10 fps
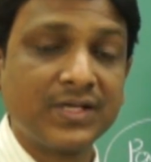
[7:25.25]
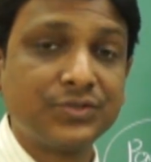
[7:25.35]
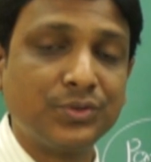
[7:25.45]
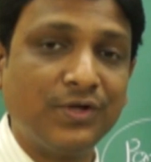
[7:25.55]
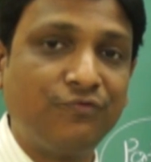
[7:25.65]

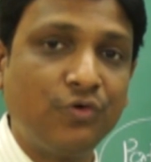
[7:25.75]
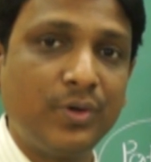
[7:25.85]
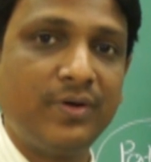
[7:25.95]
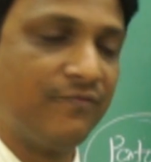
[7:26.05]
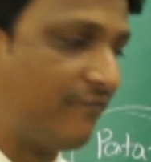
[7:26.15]
So the
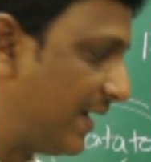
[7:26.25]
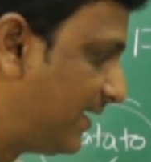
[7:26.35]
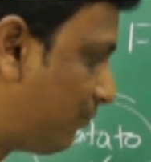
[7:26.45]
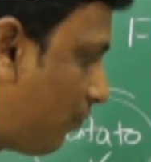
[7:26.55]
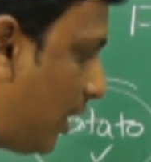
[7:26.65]
food, when
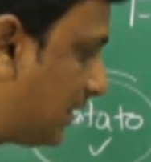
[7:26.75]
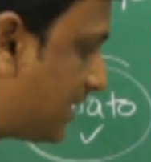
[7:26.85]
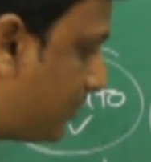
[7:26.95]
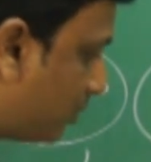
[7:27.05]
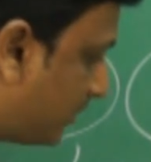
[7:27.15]
it
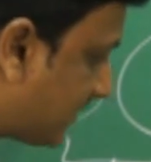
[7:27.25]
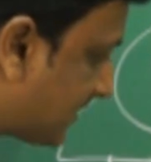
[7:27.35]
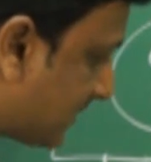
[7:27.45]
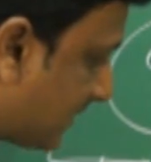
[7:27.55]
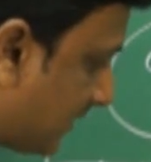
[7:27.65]
falls into
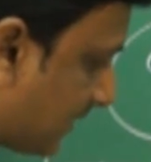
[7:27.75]
these